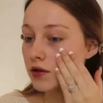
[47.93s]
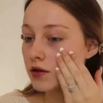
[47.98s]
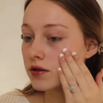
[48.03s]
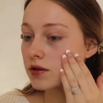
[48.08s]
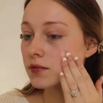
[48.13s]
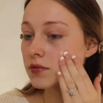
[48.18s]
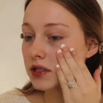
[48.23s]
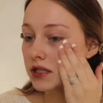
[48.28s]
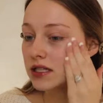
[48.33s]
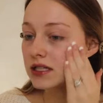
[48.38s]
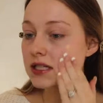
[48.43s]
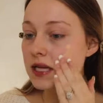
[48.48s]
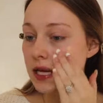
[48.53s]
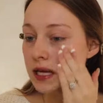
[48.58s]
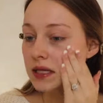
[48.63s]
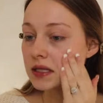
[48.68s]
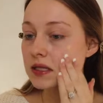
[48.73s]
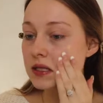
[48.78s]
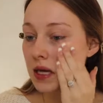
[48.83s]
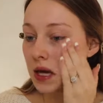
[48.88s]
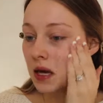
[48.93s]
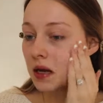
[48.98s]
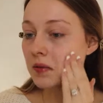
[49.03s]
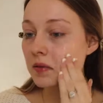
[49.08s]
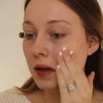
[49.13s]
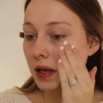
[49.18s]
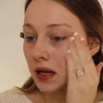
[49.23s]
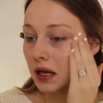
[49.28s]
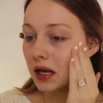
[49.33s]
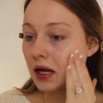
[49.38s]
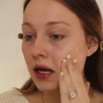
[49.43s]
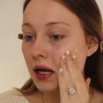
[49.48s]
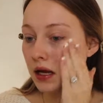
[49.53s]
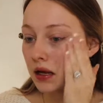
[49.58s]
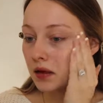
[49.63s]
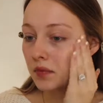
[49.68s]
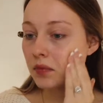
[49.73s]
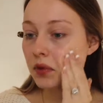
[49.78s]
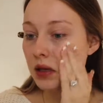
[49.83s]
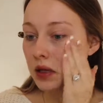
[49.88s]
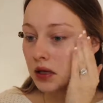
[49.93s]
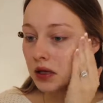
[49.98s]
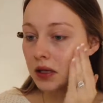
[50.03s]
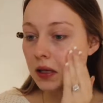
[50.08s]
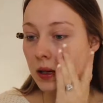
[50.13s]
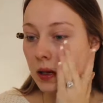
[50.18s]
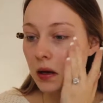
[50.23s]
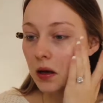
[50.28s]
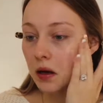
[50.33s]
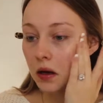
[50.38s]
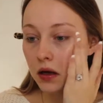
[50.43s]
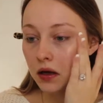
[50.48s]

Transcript: So I'm just going to take some and put it